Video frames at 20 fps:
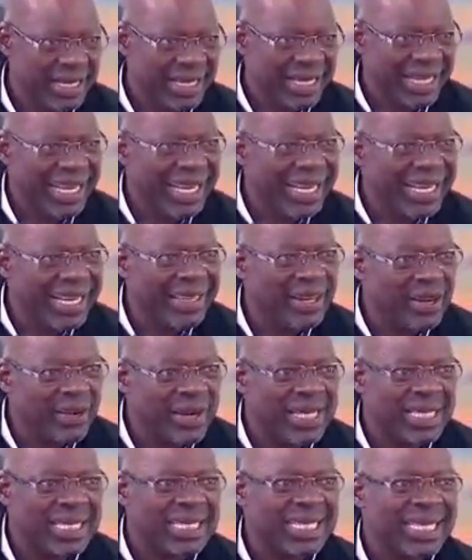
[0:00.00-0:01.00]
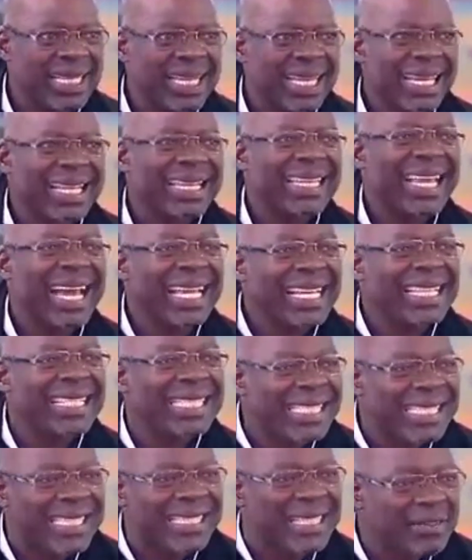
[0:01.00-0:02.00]
In other words, they are
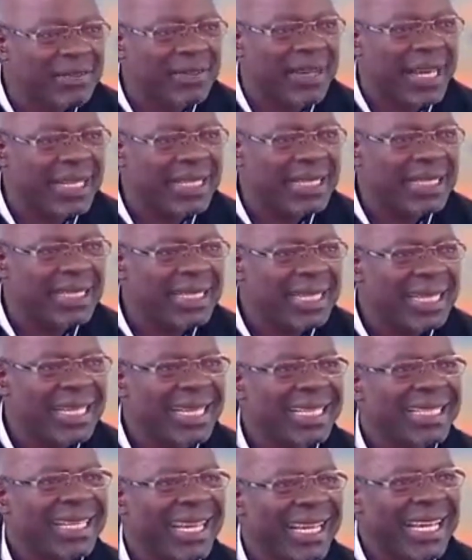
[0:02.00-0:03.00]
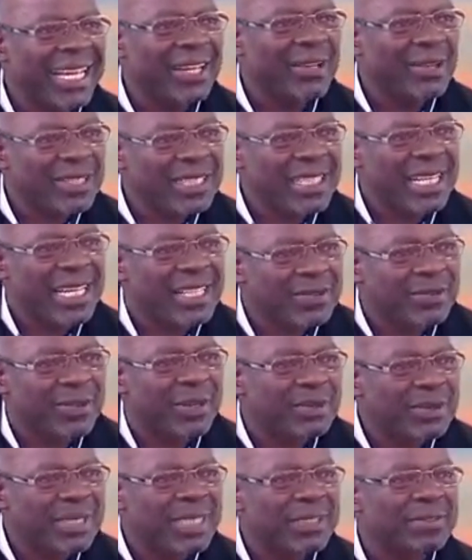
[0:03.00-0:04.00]
insignificant. They cannot
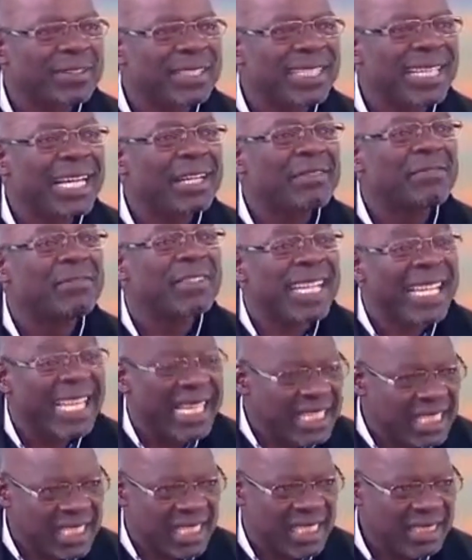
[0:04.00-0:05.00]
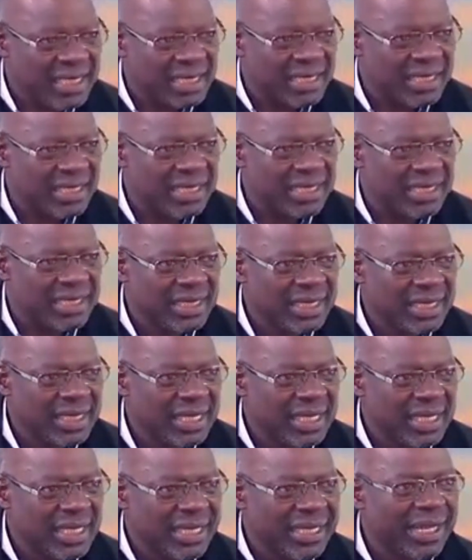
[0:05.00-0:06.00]
transform even a village.
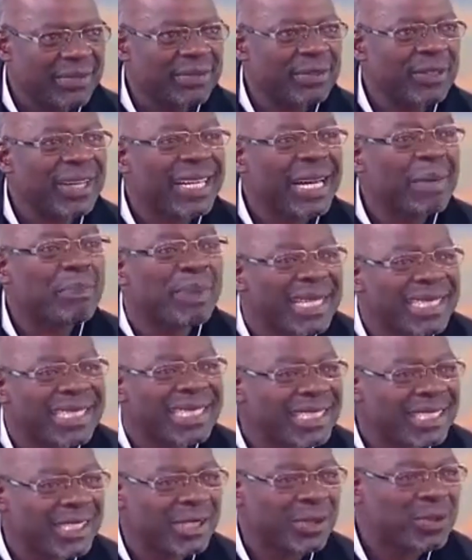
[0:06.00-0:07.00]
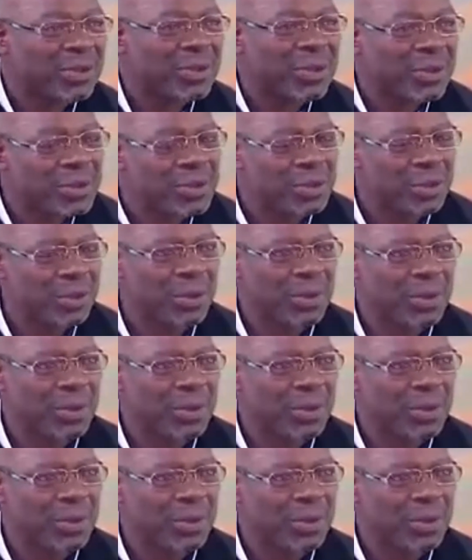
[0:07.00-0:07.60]
They have no capacity to do so.